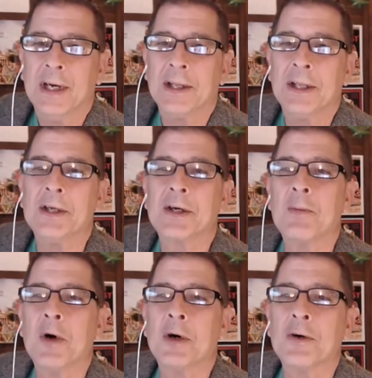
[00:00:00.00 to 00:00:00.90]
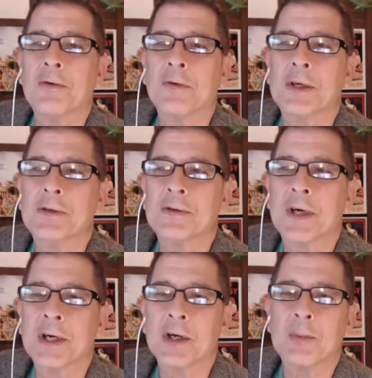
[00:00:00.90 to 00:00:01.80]
and that you come on over and you
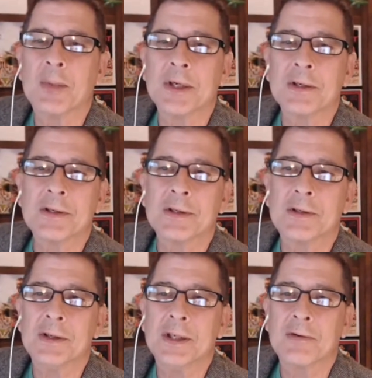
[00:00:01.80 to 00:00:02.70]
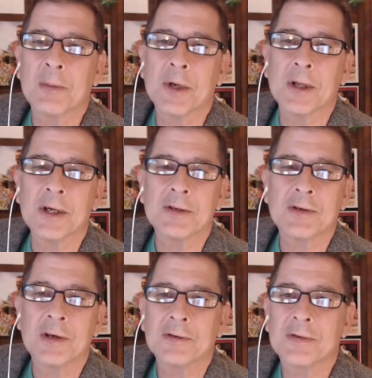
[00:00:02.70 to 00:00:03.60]
sign our petitions decriminalize
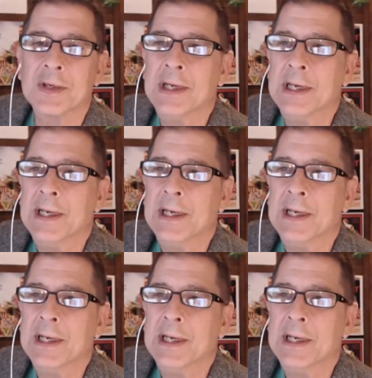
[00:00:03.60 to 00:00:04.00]
Charleston.